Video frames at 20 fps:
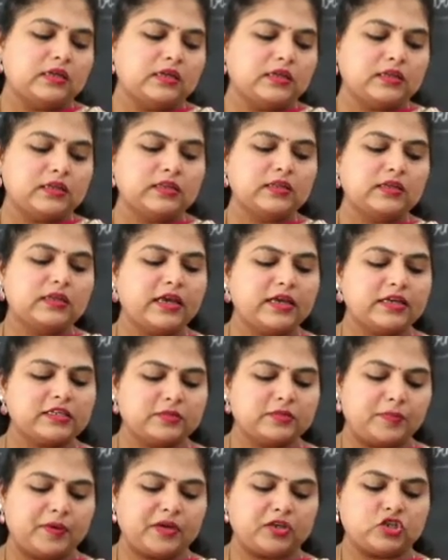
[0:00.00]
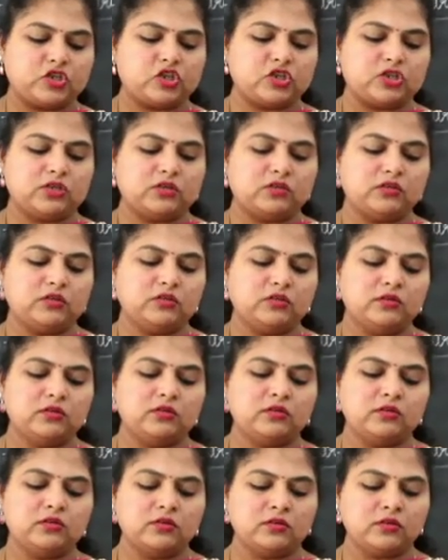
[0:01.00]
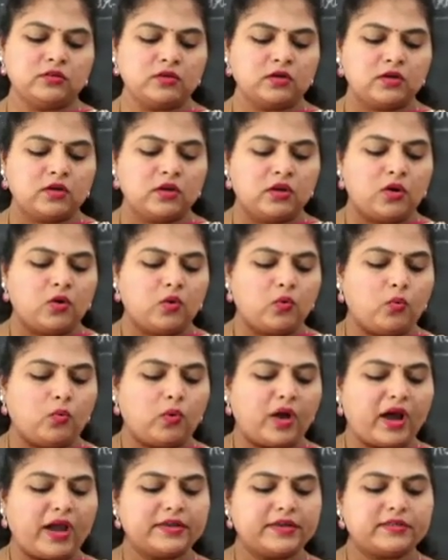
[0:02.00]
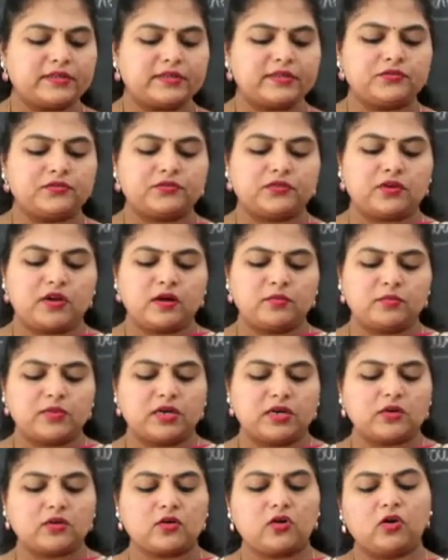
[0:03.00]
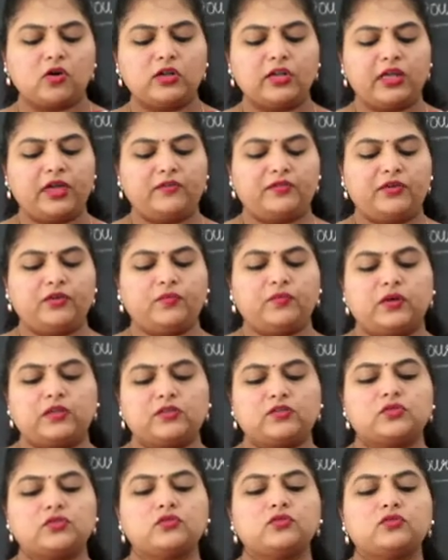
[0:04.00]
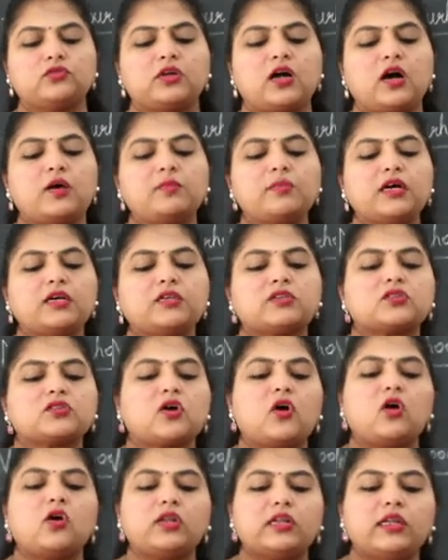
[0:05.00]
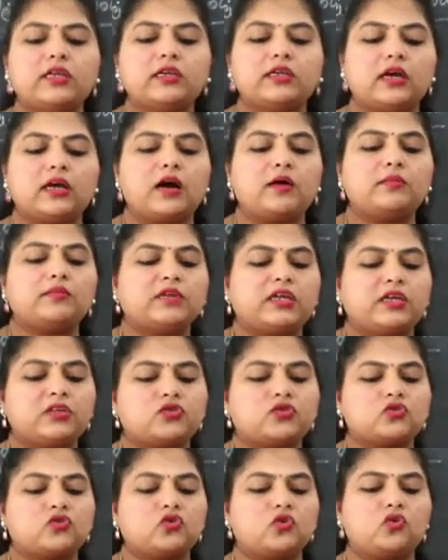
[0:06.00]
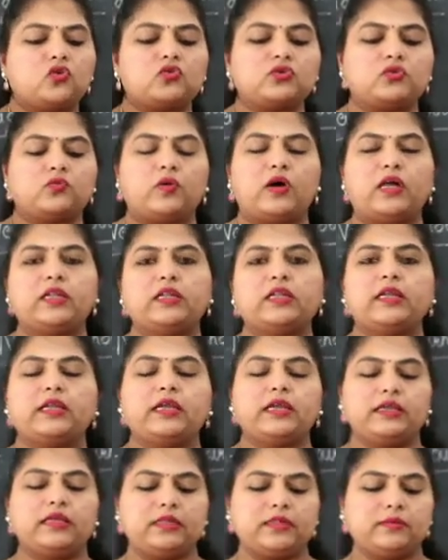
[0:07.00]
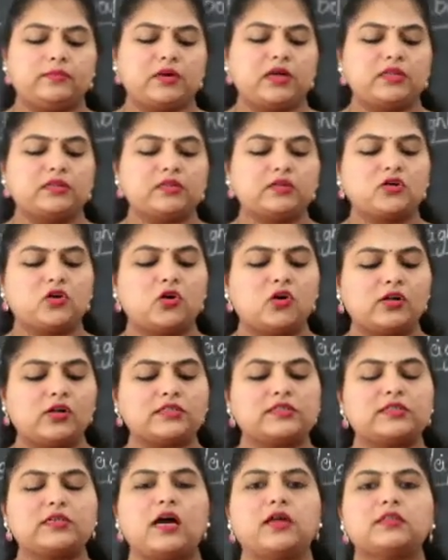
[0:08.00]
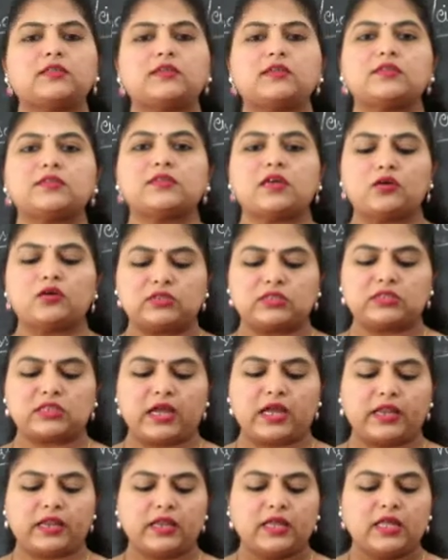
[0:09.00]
In the next picture, why did Rama call everyone? So Rama is calling, come, let's go. So one lady, the mother, calls the others outside.